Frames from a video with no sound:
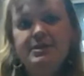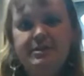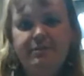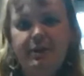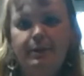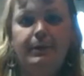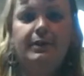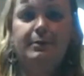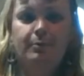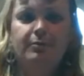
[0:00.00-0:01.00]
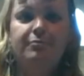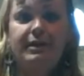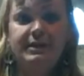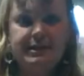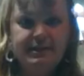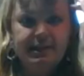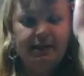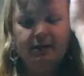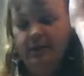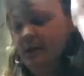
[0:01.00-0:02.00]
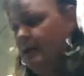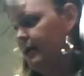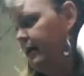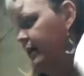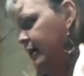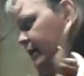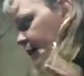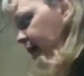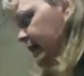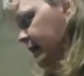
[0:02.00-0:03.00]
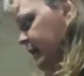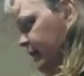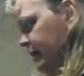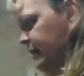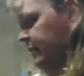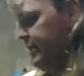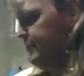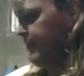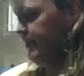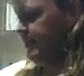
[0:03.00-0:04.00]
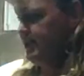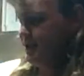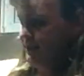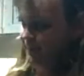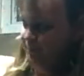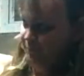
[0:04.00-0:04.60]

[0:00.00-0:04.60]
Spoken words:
see very well anymore in fine detail. And then last but not least,